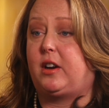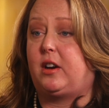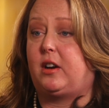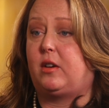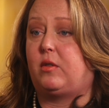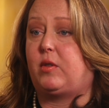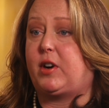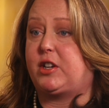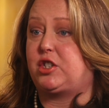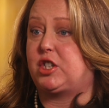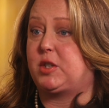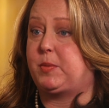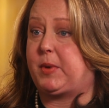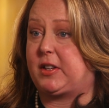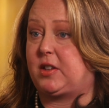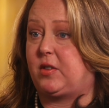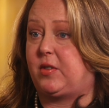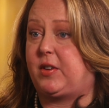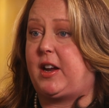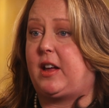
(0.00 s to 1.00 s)
in a
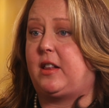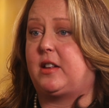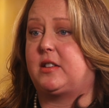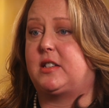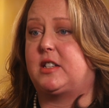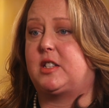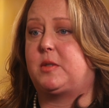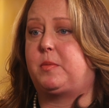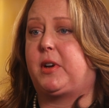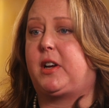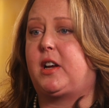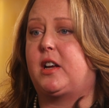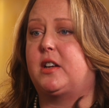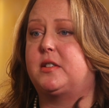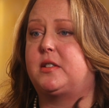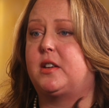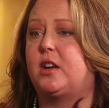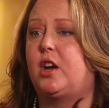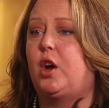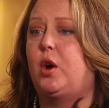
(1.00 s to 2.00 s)
retrospective analysis
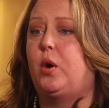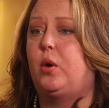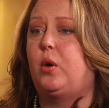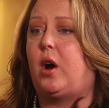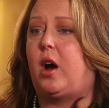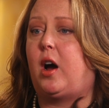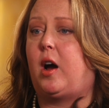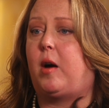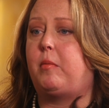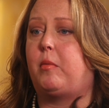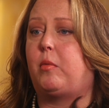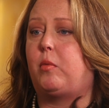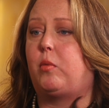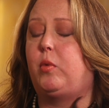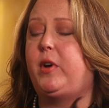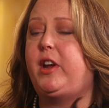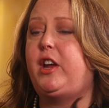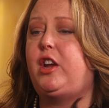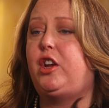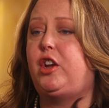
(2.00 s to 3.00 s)
because um,
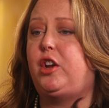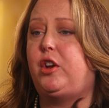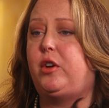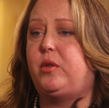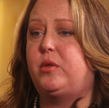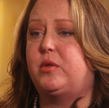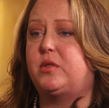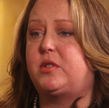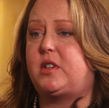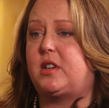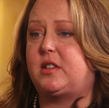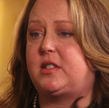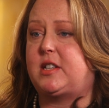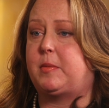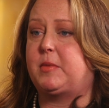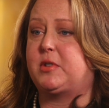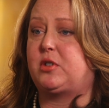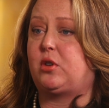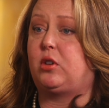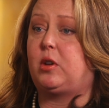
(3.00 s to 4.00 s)
we used
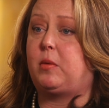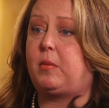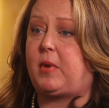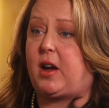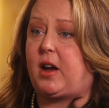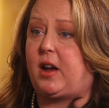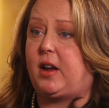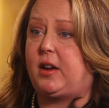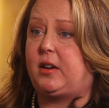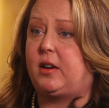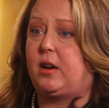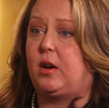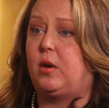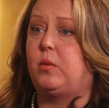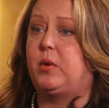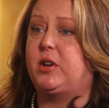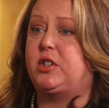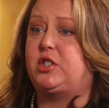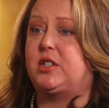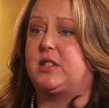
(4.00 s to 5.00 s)
temozolomide,
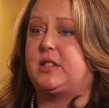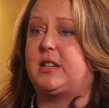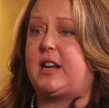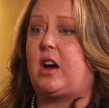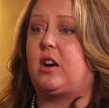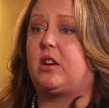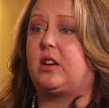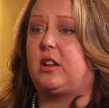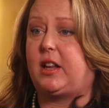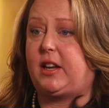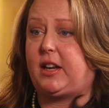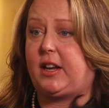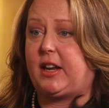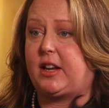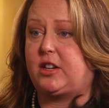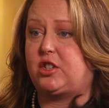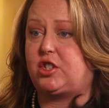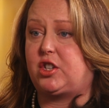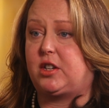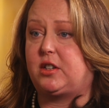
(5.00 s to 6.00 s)
which is an alkylating
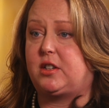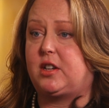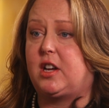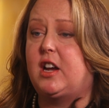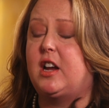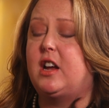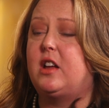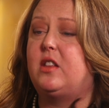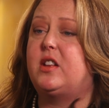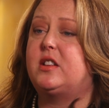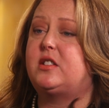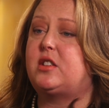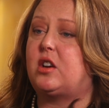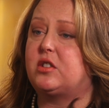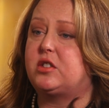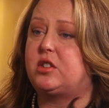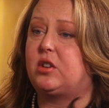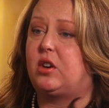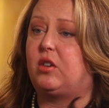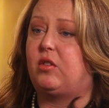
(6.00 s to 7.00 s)
agent that's
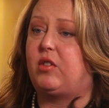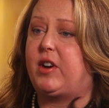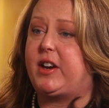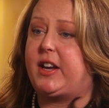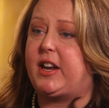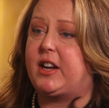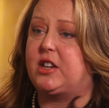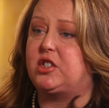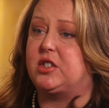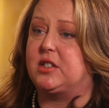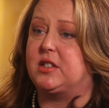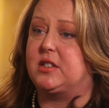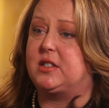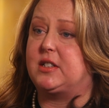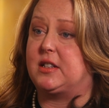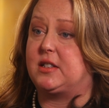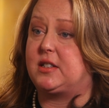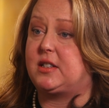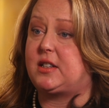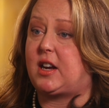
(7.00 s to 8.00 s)
also a radiation
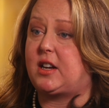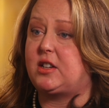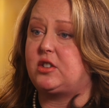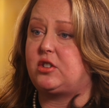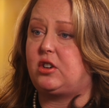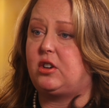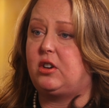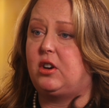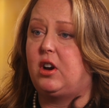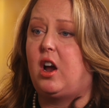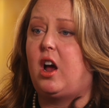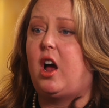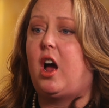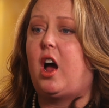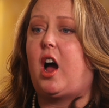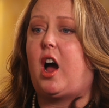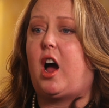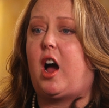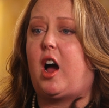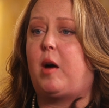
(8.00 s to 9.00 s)
sensitizer,
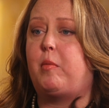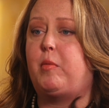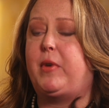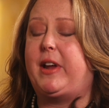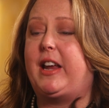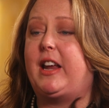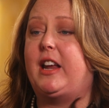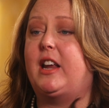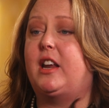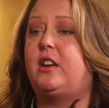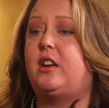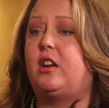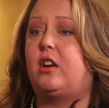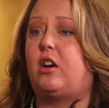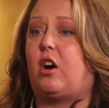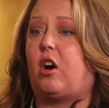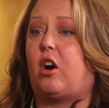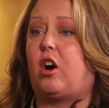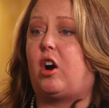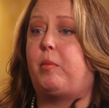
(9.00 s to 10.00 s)
um,
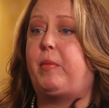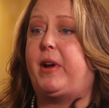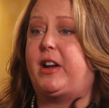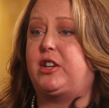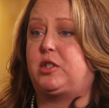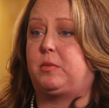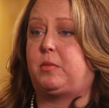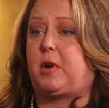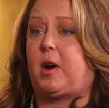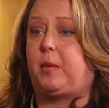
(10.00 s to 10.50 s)
in our patient